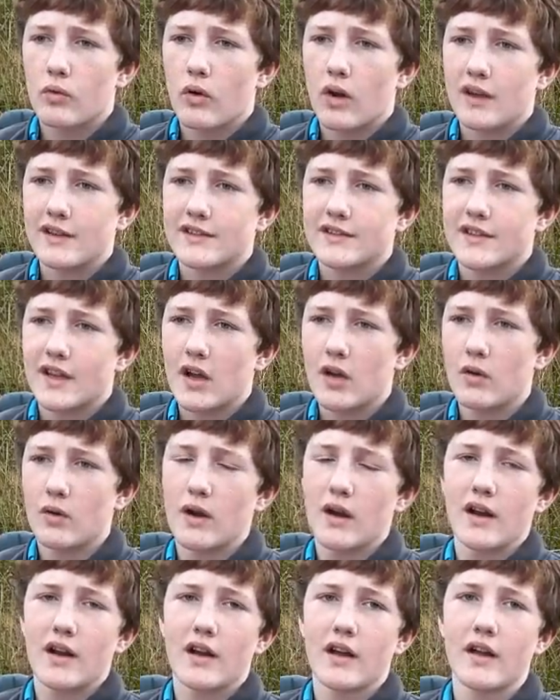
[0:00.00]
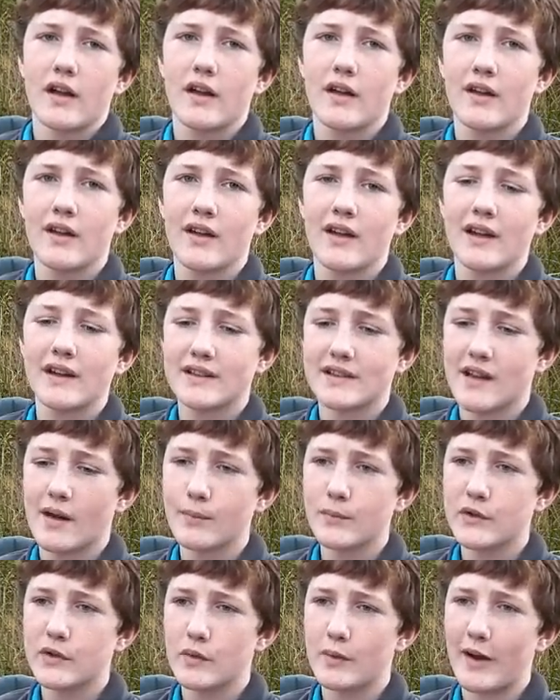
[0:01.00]
Right, so it's
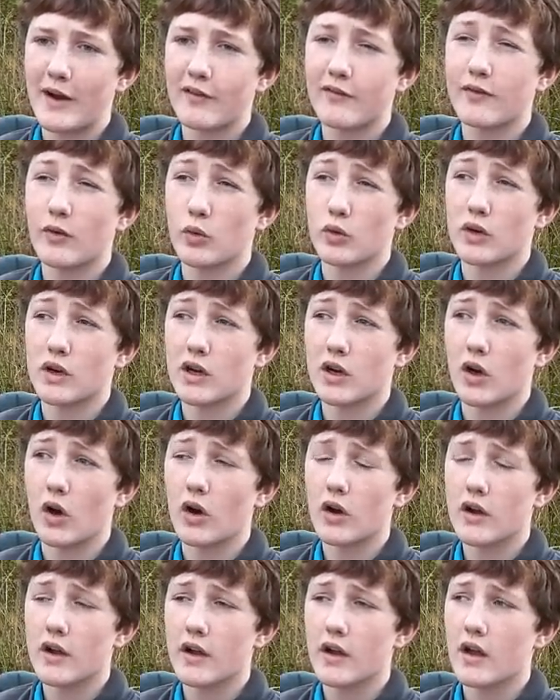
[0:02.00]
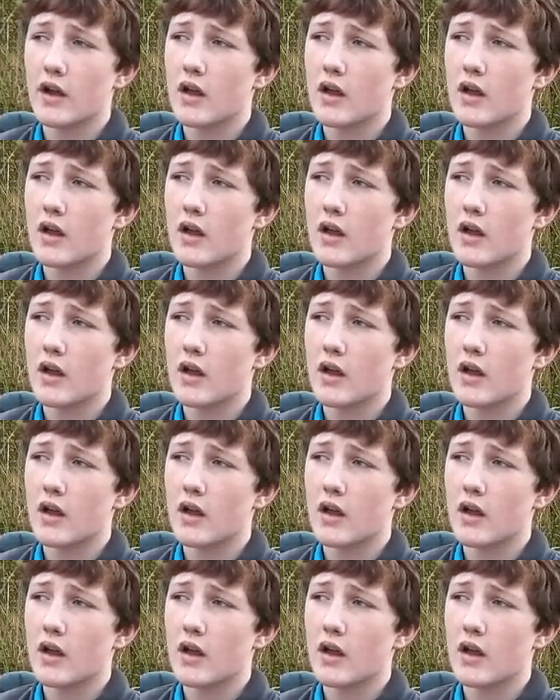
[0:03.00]
come to about 4 o'clock.